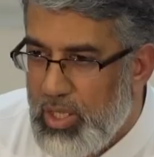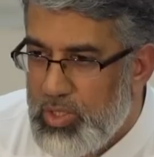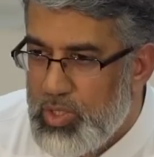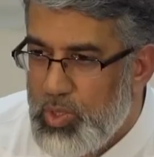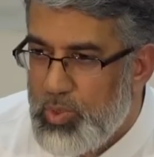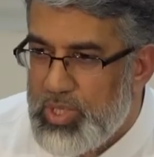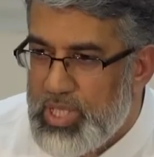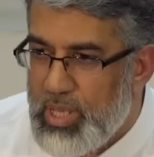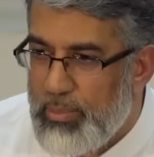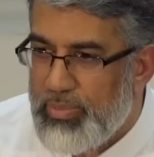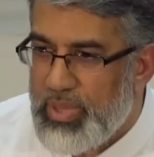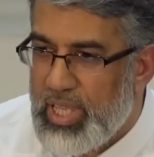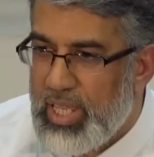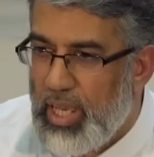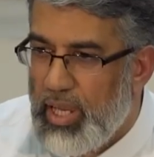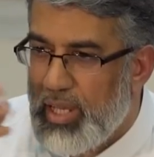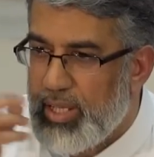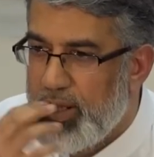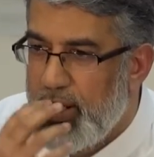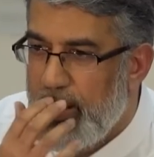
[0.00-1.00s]
do something
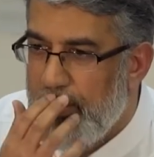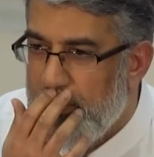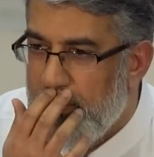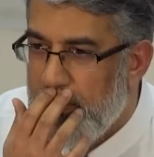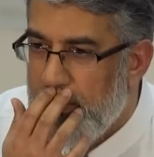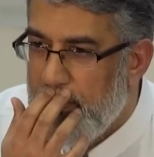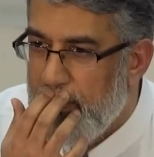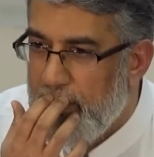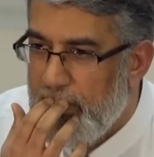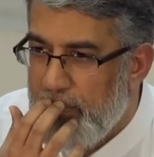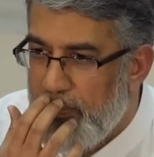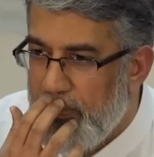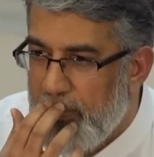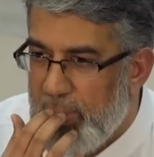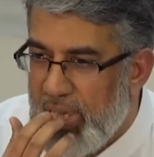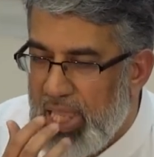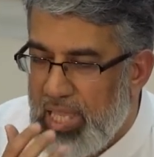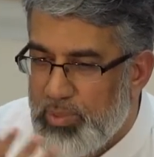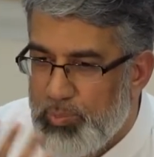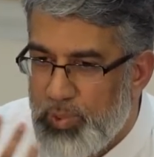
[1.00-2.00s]
haram,
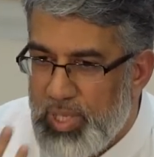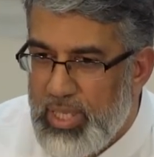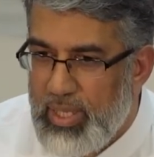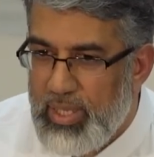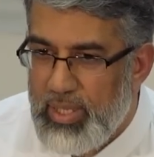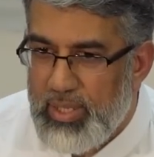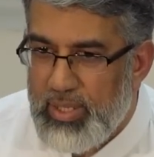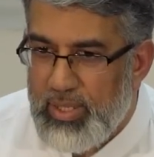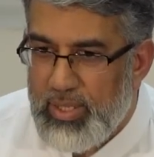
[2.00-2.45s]
can we?